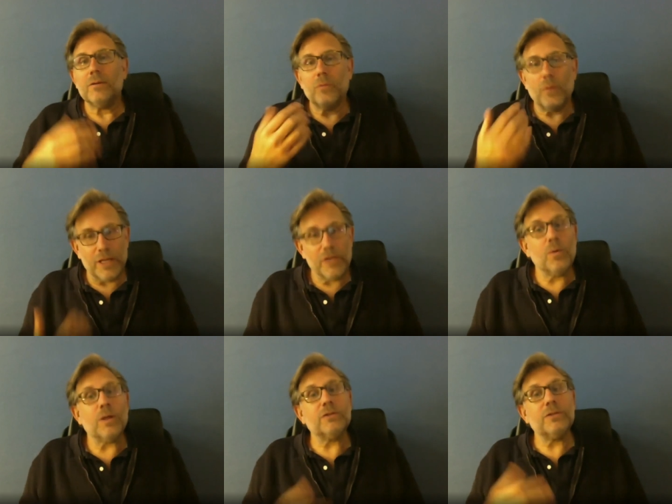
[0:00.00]
What do you
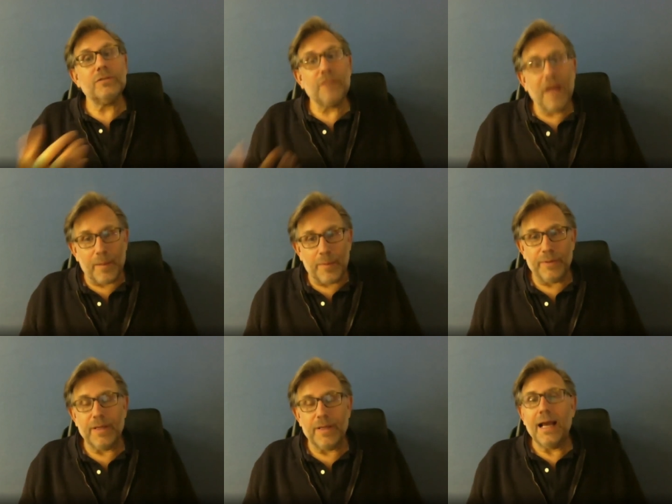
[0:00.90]
want to develop?
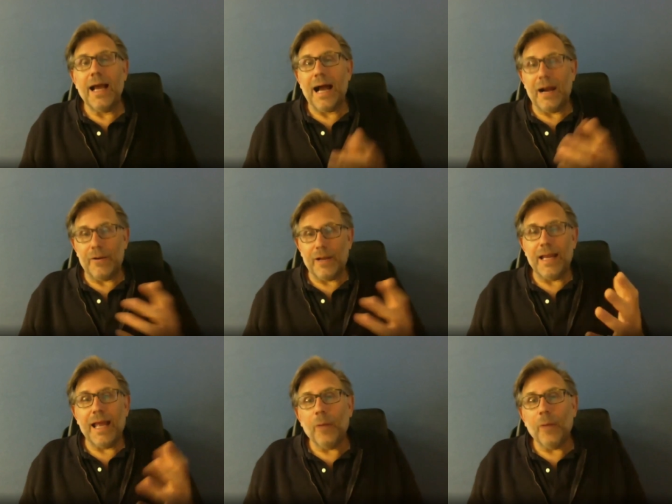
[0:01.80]
How can I
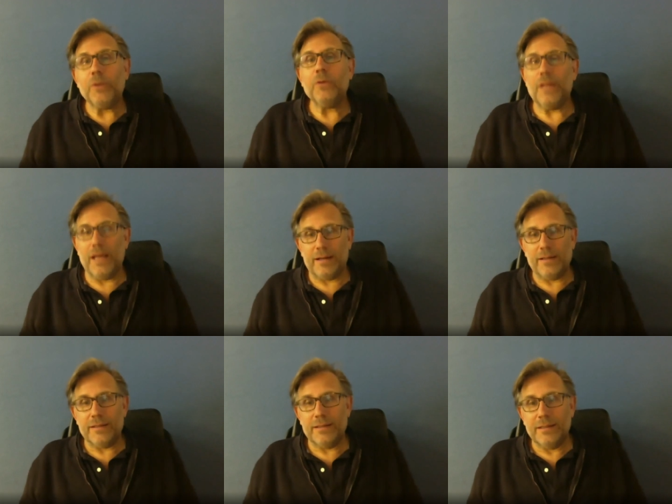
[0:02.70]
help you there?
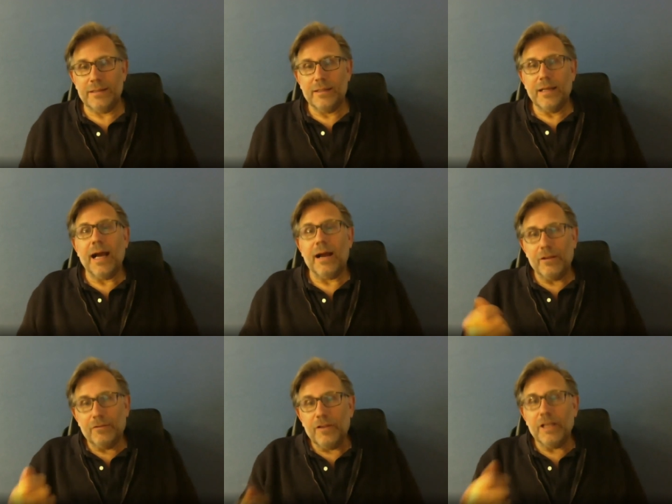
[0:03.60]
How do
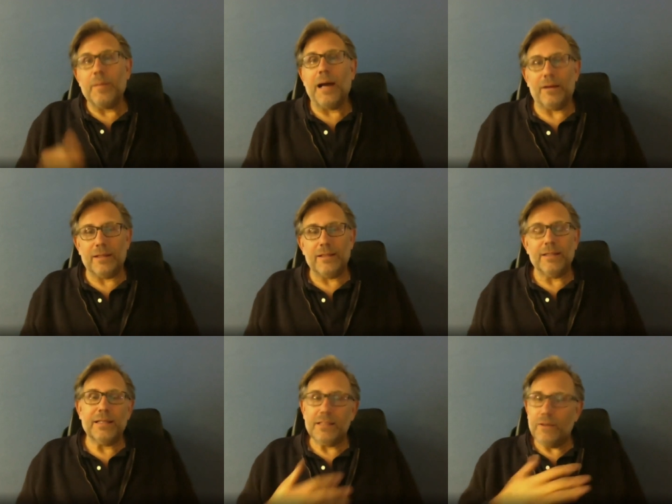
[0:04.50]
you feel about it?
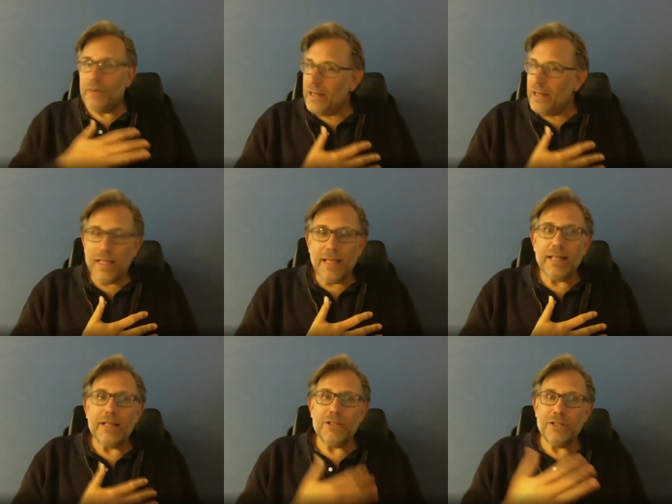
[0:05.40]
Is there anything
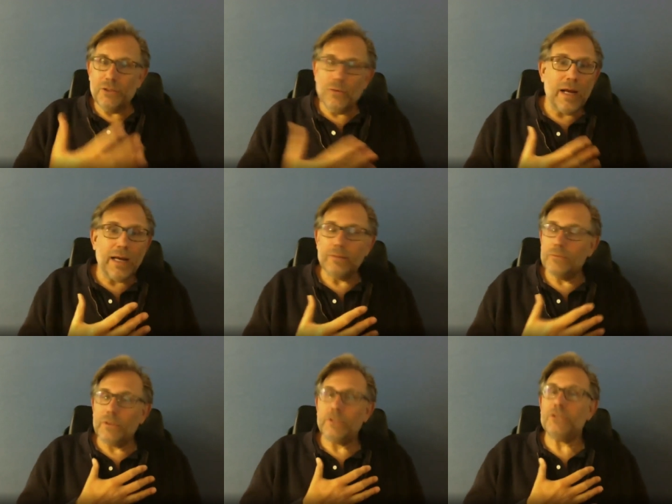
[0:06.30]
that you
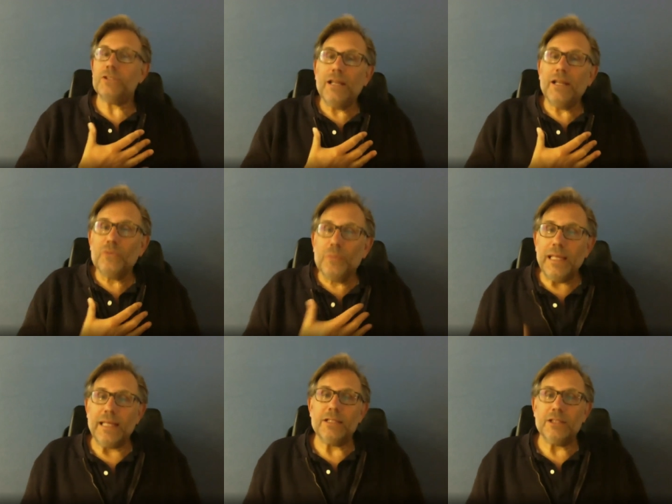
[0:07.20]
want to say to
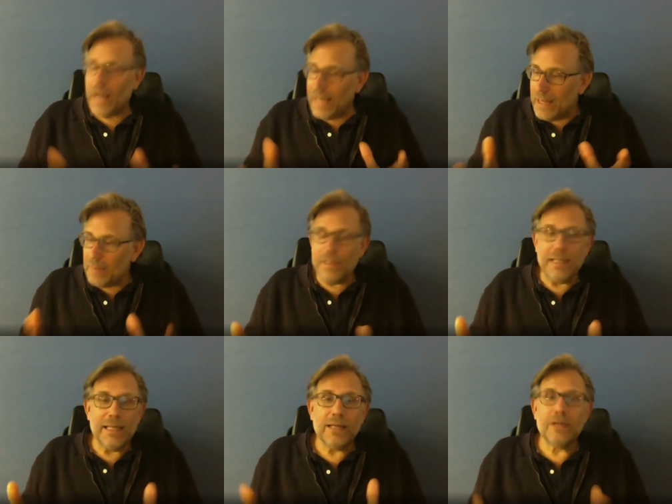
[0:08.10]
me so I can
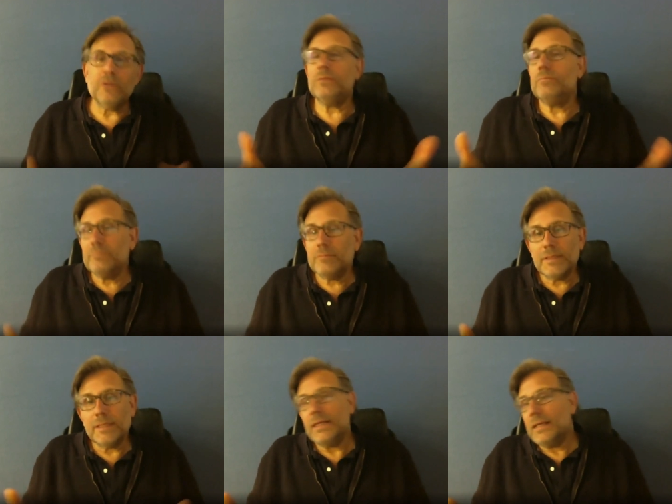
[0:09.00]
be a good,
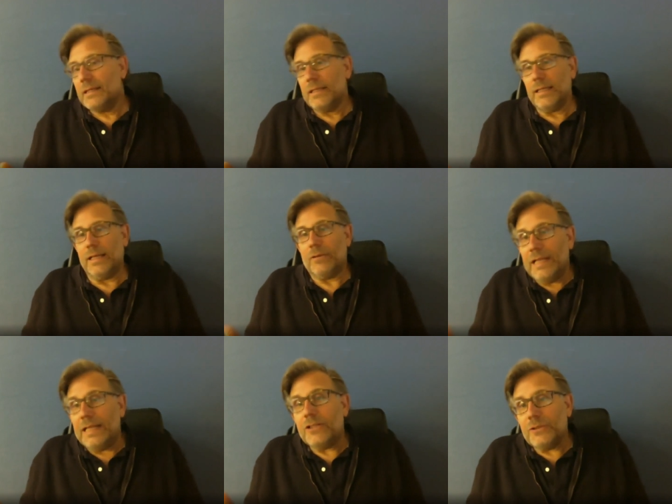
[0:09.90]
you know,
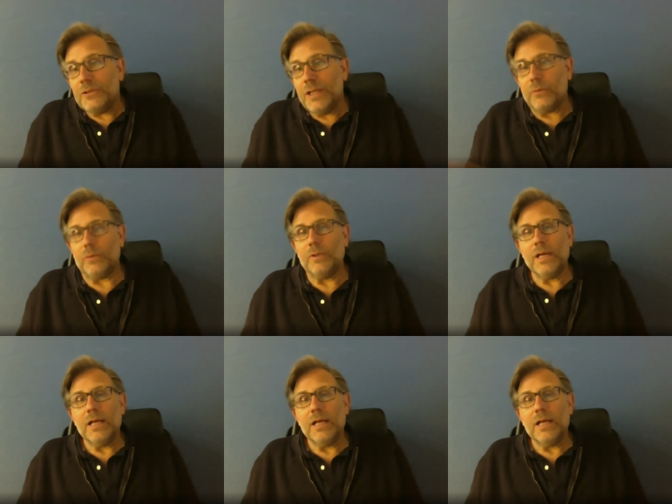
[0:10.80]
leader to you?